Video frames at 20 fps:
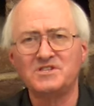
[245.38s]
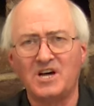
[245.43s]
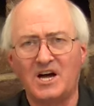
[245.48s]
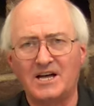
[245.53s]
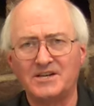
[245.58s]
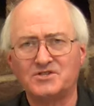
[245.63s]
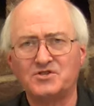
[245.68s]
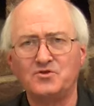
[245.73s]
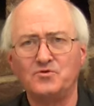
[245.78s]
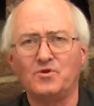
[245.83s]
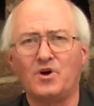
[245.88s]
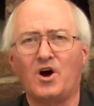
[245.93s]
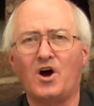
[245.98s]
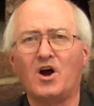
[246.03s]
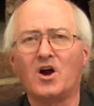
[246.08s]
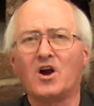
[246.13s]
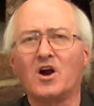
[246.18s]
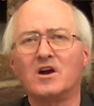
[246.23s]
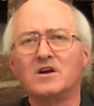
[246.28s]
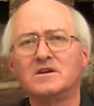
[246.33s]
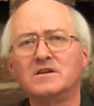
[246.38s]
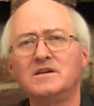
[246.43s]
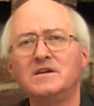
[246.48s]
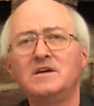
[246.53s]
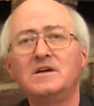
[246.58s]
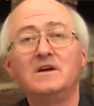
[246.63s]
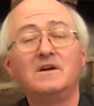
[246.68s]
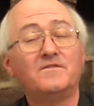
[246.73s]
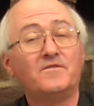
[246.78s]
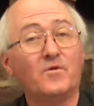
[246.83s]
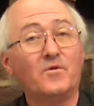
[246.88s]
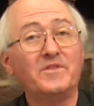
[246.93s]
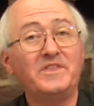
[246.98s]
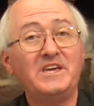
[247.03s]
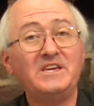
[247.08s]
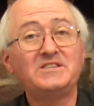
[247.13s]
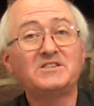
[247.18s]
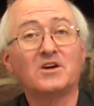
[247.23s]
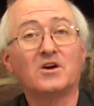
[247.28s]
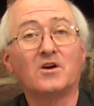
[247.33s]
not too hard for
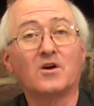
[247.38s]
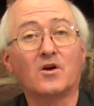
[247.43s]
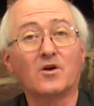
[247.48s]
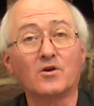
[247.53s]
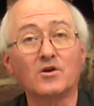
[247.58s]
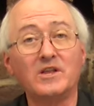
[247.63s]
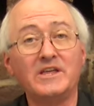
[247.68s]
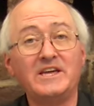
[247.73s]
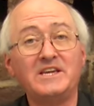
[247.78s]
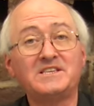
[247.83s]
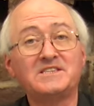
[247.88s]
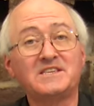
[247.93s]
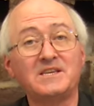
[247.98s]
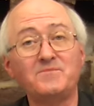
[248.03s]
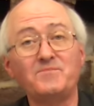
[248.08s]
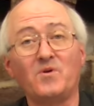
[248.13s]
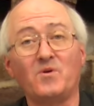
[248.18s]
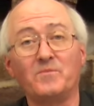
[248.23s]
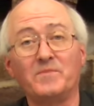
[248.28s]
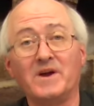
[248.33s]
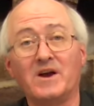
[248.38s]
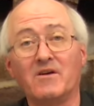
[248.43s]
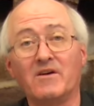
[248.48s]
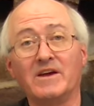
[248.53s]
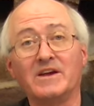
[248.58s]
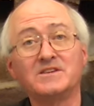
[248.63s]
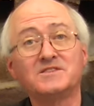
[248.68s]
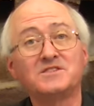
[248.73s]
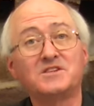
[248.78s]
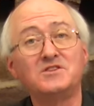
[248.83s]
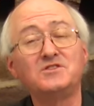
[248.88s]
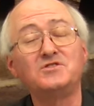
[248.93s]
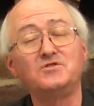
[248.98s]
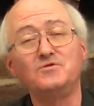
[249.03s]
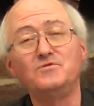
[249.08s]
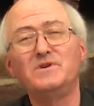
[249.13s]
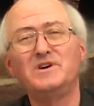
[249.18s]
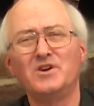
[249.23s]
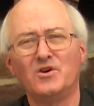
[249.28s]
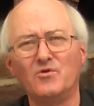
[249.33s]
these early simple bearings to
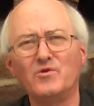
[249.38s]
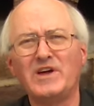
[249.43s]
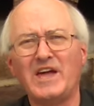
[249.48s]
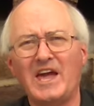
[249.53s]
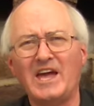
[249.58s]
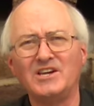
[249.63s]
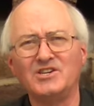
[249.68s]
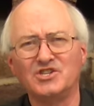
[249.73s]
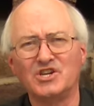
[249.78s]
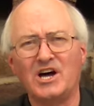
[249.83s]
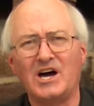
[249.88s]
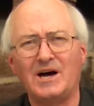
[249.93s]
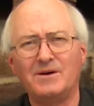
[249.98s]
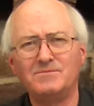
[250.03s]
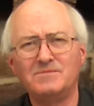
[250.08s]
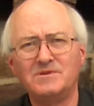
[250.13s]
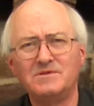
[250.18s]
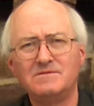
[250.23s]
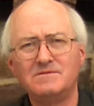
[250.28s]
do an okay job.